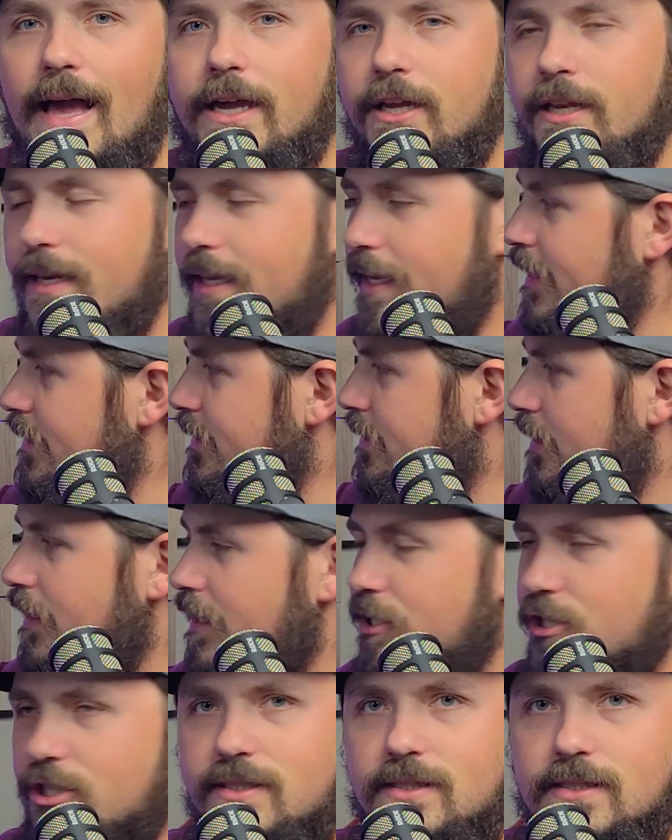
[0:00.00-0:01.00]
could
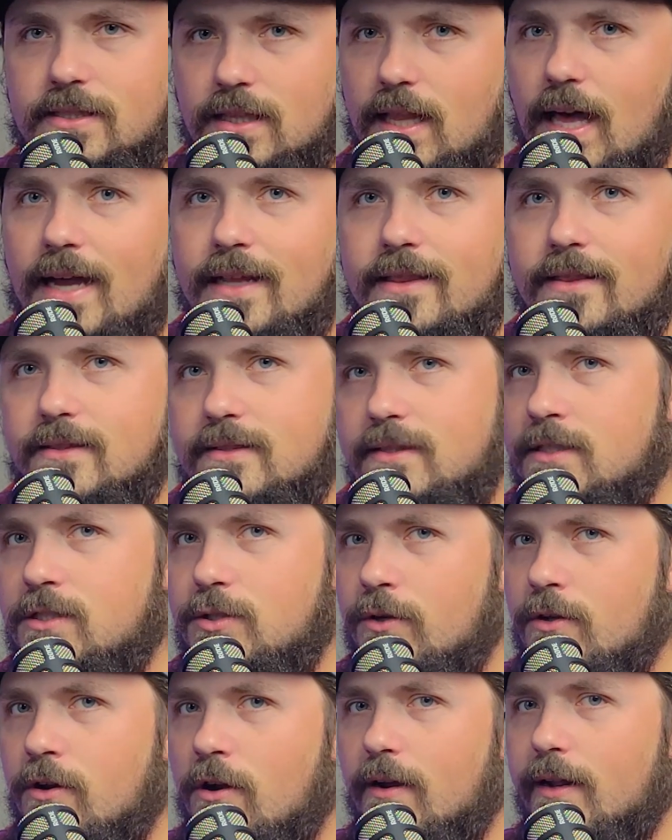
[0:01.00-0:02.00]
easily just slot this
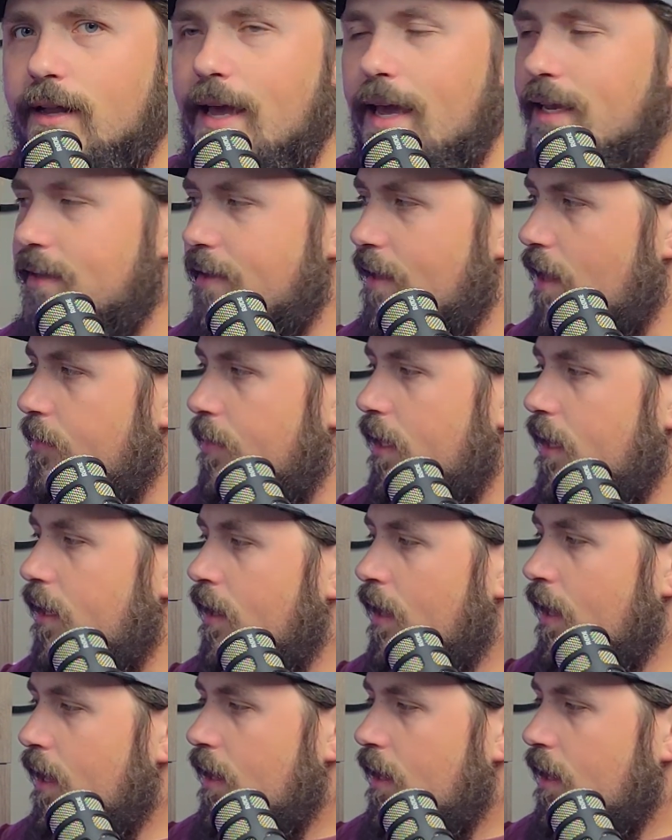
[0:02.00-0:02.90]
into an arcade cabinet,